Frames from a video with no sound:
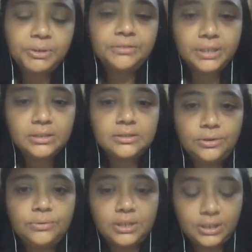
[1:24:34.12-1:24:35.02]
Parveen's
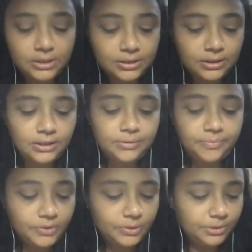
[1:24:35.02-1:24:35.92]
new work is
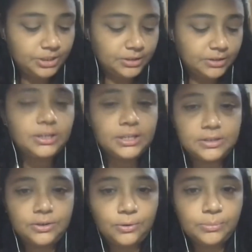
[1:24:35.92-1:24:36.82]
which is
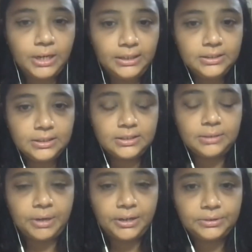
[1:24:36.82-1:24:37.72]
Contested Homelands, is
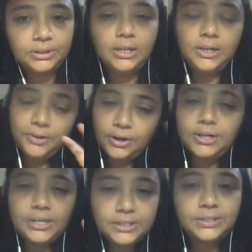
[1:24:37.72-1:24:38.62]
about not
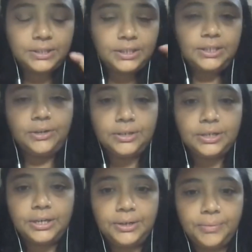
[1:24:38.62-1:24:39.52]
necessarily
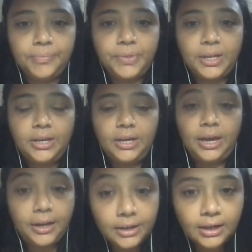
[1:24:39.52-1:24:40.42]
your
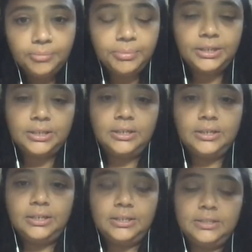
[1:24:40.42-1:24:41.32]
area, but
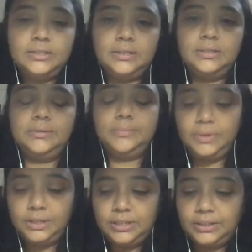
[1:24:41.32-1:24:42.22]
it is
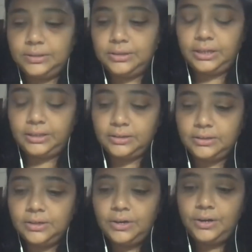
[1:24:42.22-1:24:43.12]
the